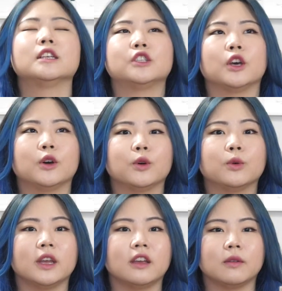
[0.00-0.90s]

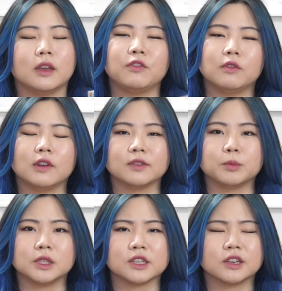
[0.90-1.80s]
So if you've never
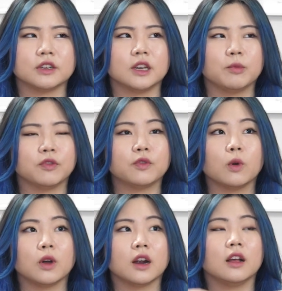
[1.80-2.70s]
been to Korea
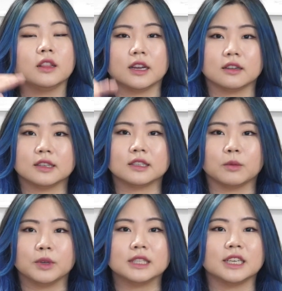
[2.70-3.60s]
before, a lot of the
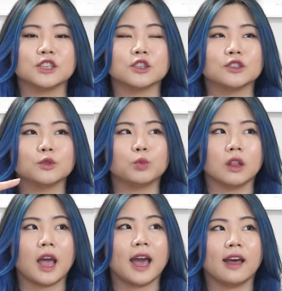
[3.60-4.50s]
subway stations
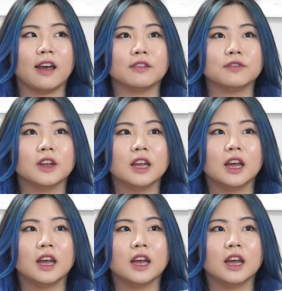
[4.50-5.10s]
will have